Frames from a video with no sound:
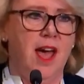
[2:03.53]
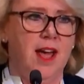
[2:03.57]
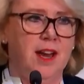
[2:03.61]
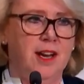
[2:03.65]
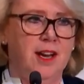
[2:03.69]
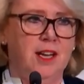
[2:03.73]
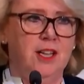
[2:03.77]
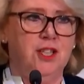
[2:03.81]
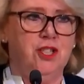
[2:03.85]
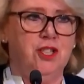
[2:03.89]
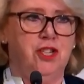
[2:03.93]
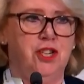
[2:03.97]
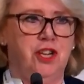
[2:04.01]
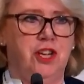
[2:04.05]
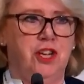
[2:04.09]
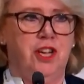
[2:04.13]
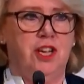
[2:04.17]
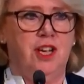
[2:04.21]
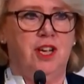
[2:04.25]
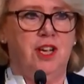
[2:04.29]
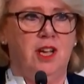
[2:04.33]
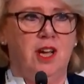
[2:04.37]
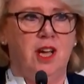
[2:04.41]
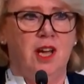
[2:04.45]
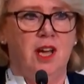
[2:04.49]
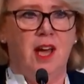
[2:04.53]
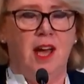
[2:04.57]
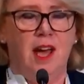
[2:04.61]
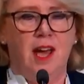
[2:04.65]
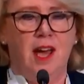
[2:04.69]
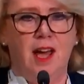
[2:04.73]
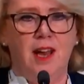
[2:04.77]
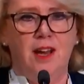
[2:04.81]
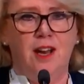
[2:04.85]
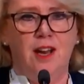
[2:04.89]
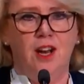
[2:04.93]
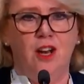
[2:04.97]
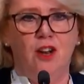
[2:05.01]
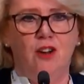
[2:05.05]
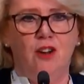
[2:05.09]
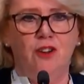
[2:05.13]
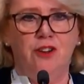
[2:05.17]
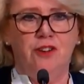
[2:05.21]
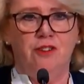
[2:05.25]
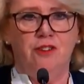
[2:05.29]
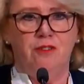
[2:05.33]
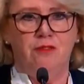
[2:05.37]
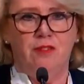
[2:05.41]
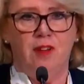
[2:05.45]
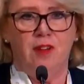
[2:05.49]
energy, and a
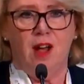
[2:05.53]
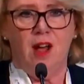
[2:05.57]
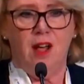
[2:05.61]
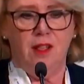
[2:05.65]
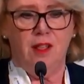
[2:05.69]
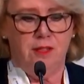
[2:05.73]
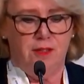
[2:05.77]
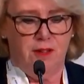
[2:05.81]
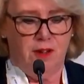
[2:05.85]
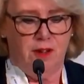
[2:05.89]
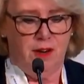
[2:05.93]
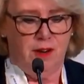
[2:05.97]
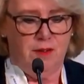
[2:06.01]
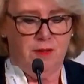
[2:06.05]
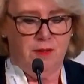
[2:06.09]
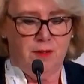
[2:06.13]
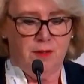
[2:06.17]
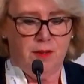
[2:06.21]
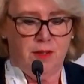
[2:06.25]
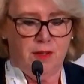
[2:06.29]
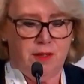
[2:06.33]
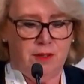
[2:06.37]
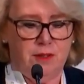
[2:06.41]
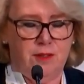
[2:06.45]
lot of other